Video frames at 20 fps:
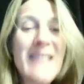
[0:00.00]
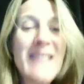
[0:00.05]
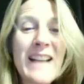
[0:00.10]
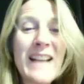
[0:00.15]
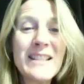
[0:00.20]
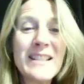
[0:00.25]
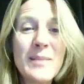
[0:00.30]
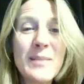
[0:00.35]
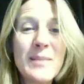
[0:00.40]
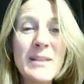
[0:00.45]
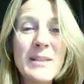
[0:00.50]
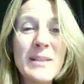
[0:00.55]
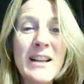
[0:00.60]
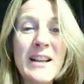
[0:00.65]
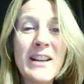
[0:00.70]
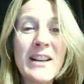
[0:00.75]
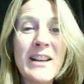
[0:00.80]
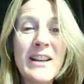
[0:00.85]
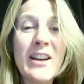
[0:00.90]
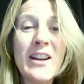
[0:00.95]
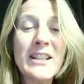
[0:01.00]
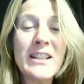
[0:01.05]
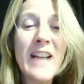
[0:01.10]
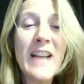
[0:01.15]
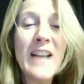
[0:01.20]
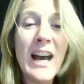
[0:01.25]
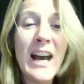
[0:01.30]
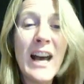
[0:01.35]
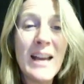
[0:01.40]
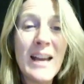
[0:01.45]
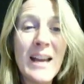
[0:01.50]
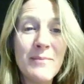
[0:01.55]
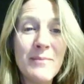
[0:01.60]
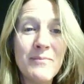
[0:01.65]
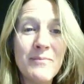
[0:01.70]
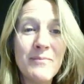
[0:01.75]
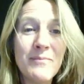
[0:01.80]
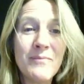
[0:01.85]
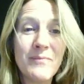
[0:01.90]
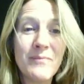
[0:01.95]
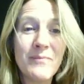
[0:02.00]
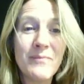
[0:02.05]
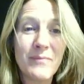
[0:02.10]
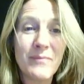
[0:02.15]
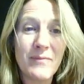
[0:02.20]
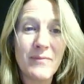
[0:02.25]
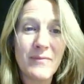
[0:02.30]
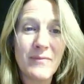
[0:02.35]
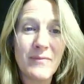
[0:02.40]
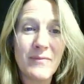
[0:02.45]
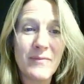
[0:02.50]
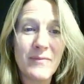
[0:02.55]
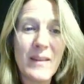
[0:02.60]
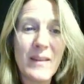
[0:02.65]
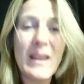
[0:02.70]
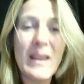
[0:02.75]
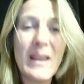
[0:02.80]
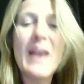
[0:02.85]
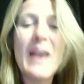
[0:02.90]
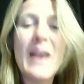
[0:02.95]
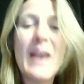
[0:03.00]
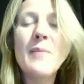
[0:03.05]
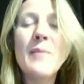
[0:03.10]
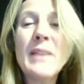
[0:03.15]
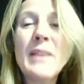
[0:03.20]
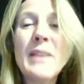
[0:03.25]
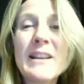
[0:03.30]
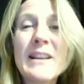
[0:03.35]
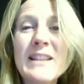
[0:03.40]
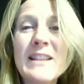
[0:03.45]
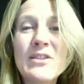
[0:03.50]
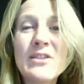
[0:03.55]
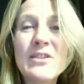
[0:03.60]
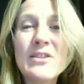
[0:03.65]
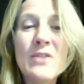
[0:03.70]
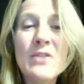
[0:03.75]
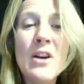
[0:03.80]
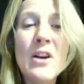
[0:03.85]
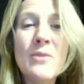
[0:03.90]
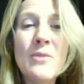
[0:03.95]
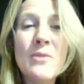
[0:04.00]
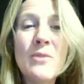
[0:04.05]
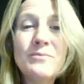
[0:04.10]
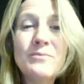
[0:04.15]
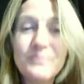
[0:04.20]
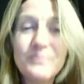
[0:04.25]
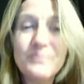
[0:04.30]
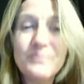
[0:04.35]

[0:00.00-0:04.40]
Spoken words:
has to be done on time because, as you know,